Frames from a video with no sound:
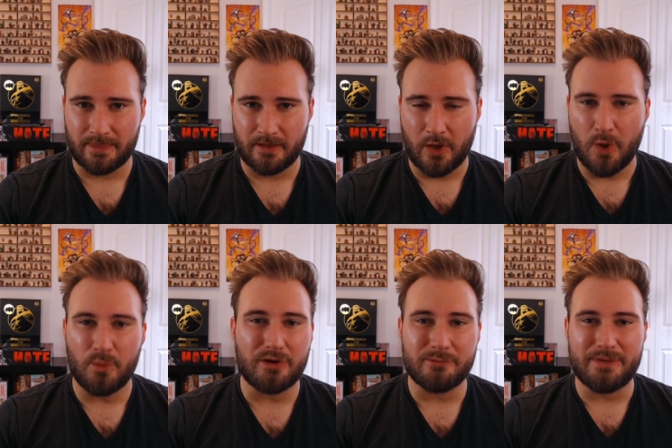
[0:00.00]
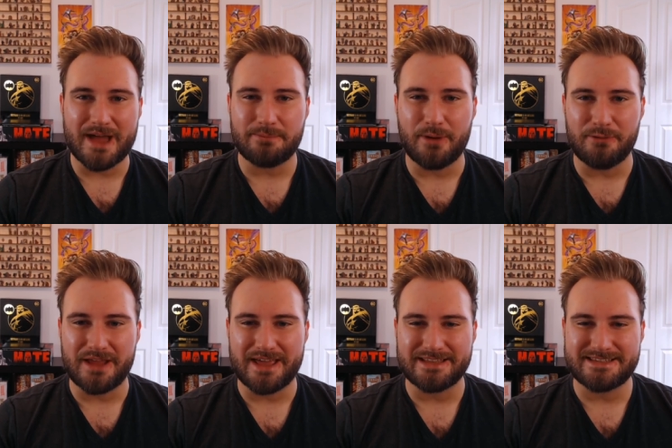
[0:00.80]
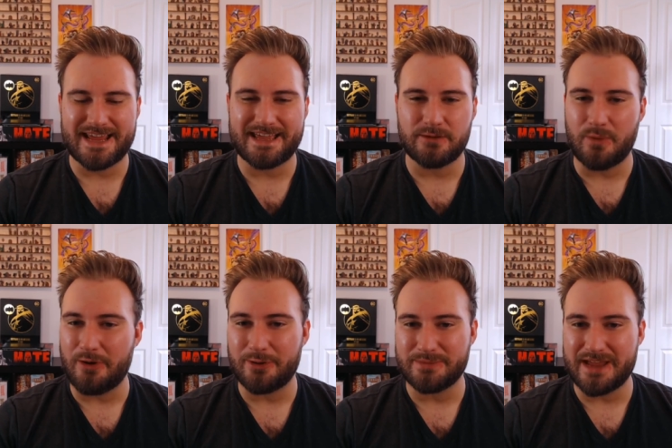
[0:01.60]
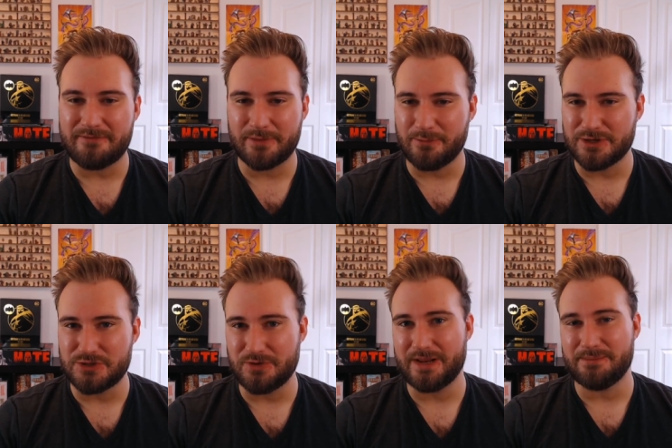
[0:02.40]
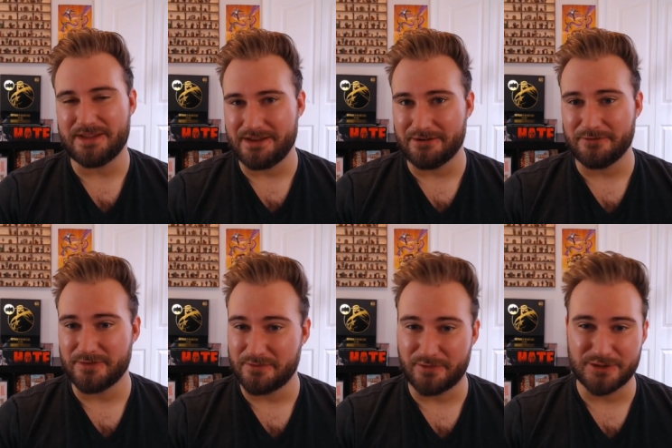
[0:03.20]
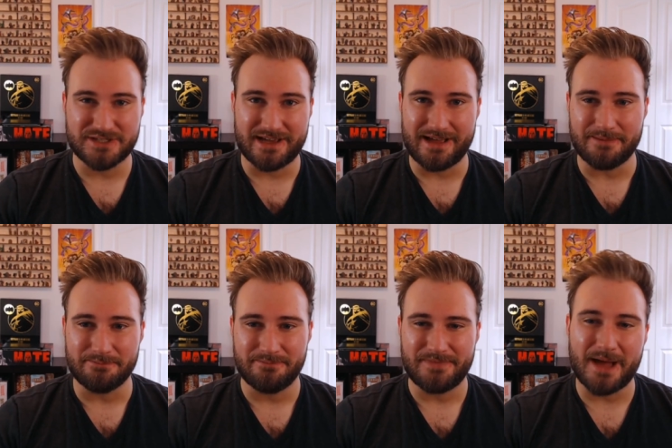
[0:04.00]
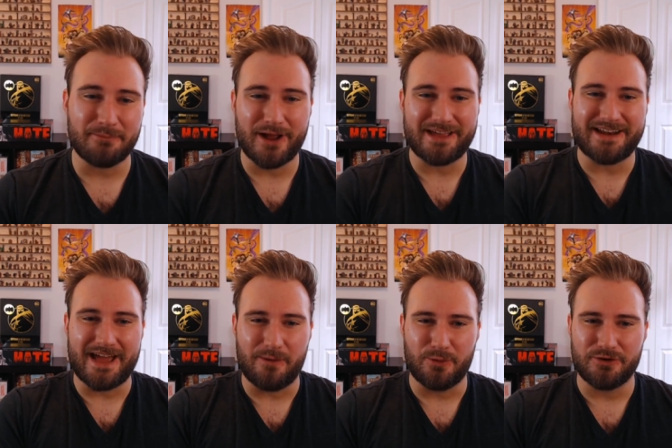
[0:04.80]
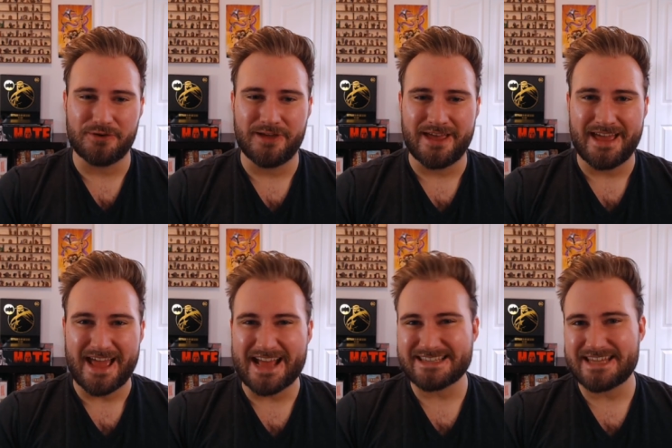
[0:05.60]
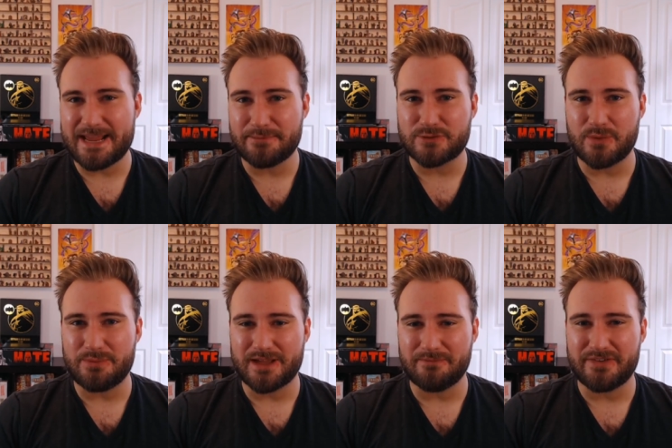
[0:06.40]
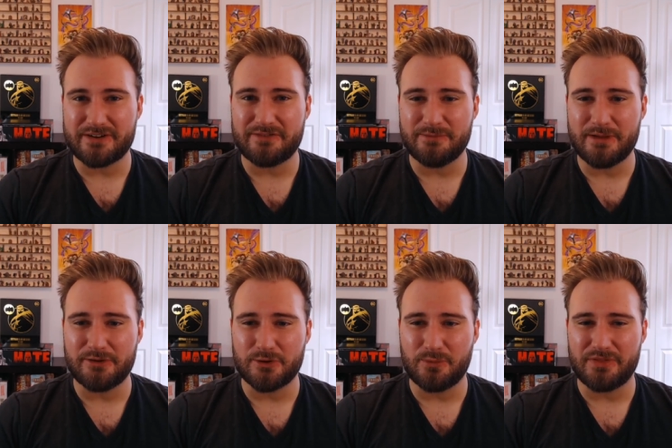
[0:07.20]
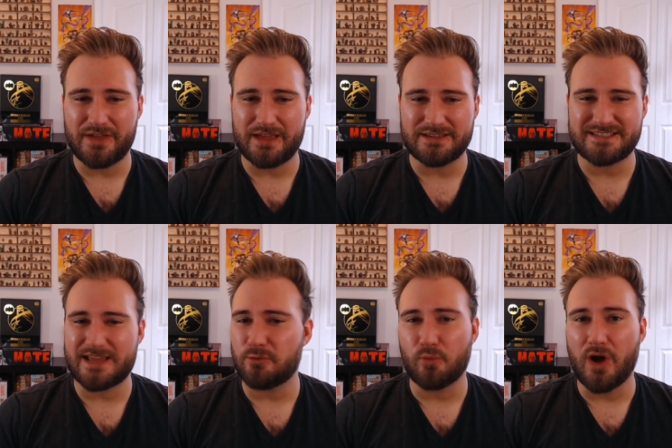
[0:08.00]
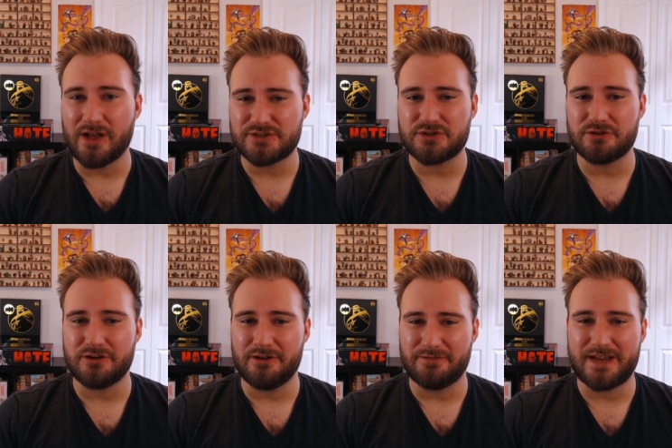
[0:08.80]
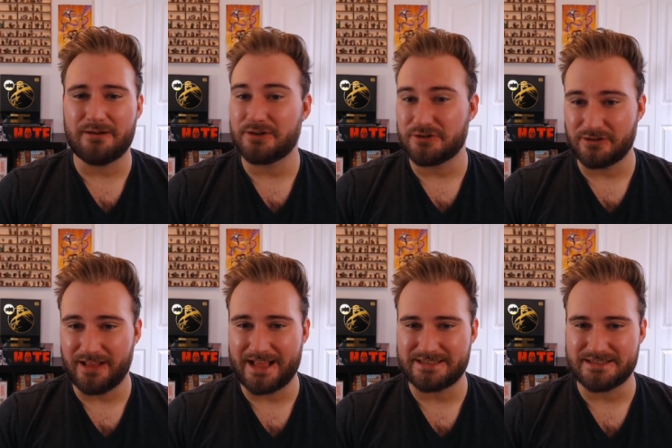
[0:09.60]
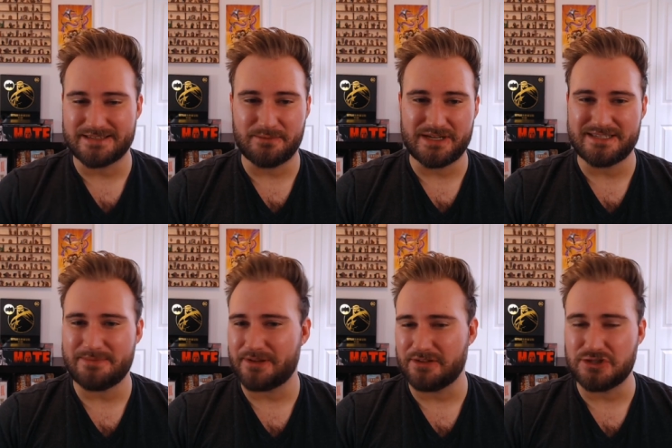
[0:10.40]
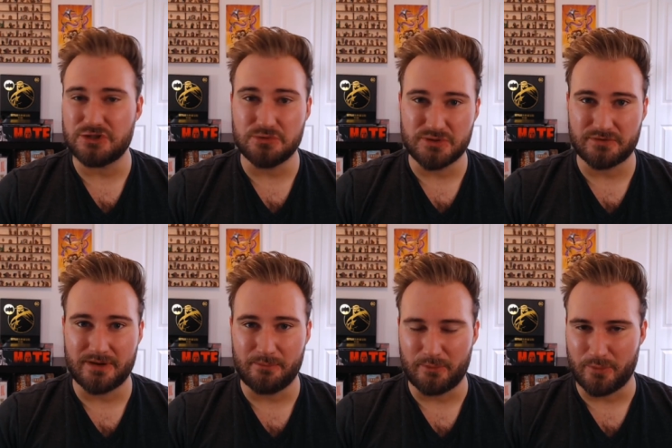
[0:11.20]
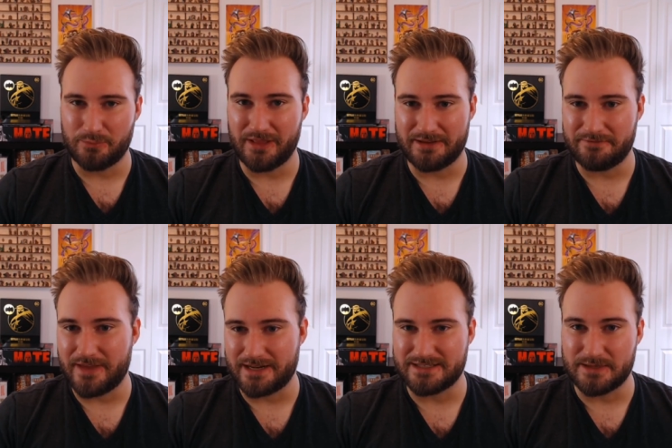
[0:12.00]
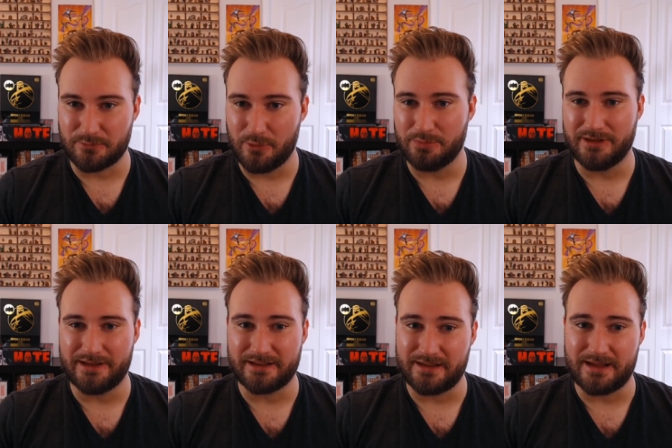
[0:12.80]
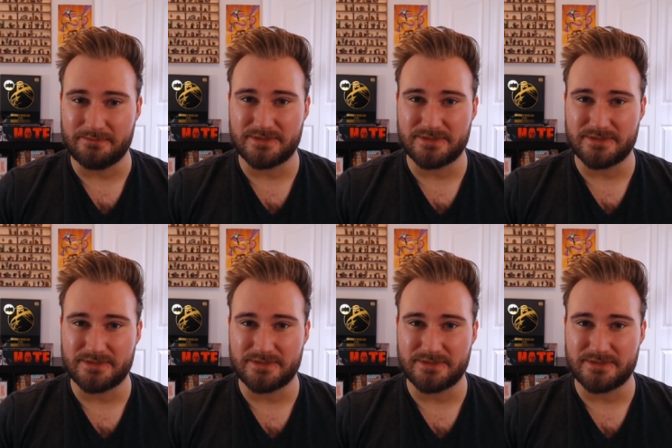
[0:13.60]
Welcome back, Boneheads, and welcome to everyone joining me here for the first time. I'm Ryan Howard. As gamers, we've become very familiar with a set roster of character classes that we typically choose from when we're playing fantasy role-playing games.